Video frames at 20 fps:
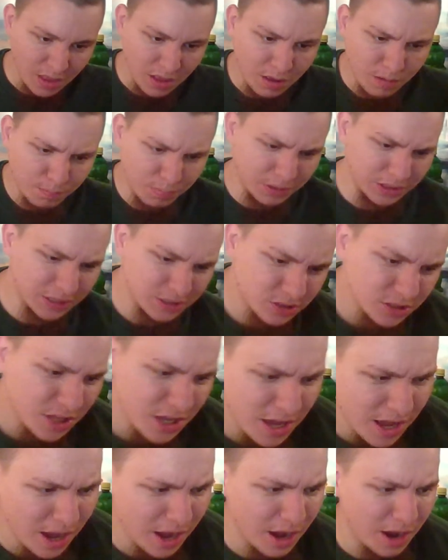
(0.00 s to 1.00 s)
But it's
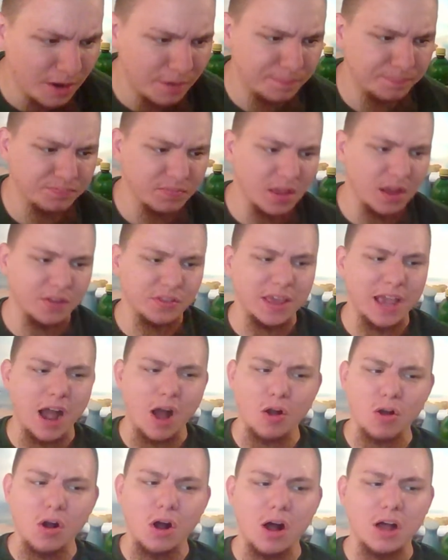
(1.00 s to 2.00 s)
the
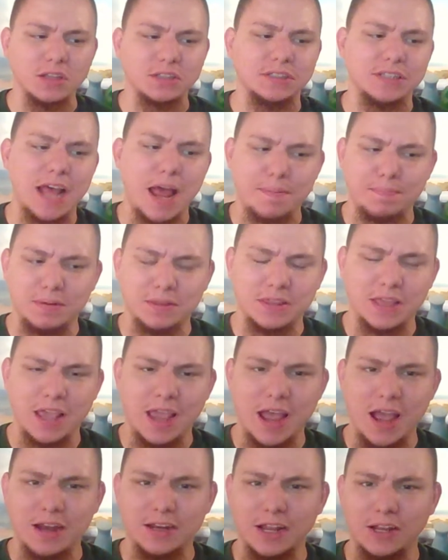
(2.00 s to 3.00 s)
alcohol slap at the
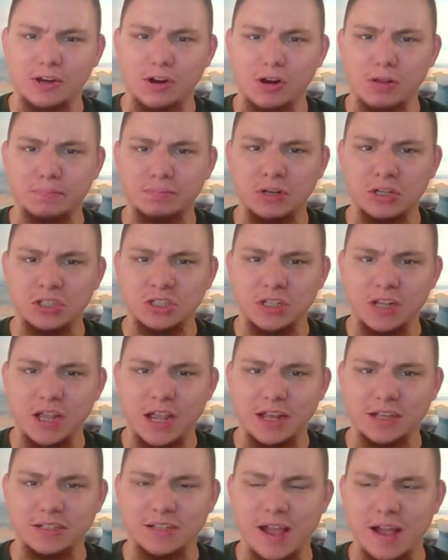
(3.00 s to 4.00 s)
end I don't
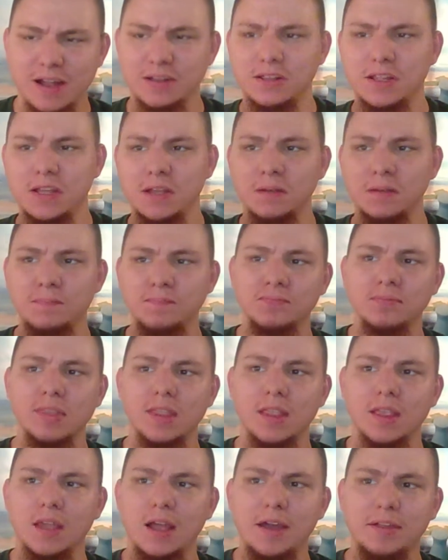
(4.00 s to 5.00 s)
appreciate exactly.
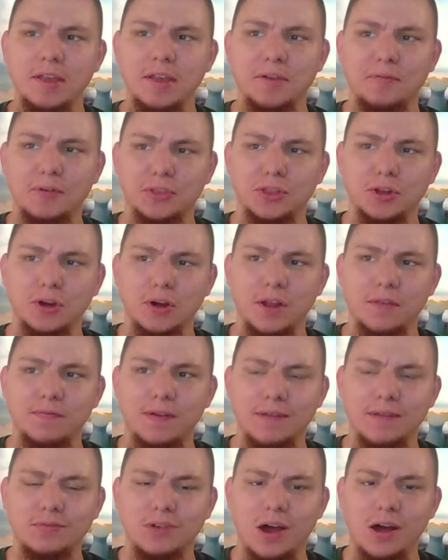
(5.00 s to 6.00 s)
I think for
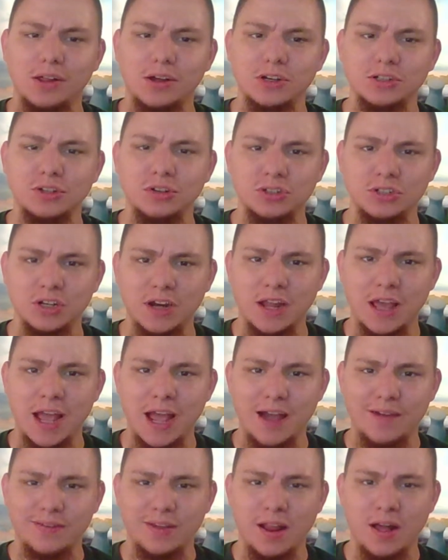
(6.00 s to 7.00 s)
$35 you shouldn't
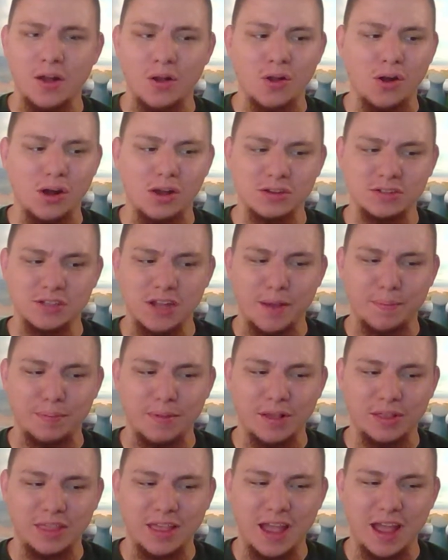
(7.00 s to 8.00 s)
have an alcohol slap
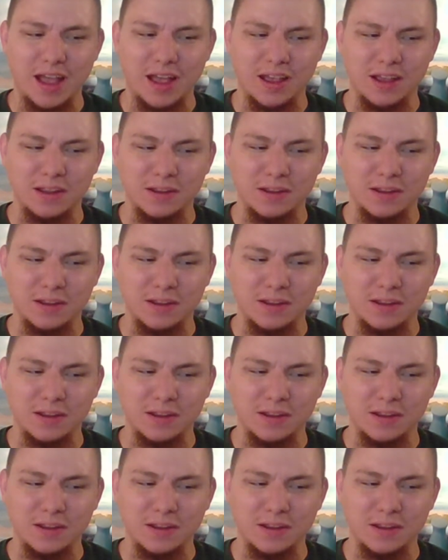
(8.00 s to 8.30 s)
like that.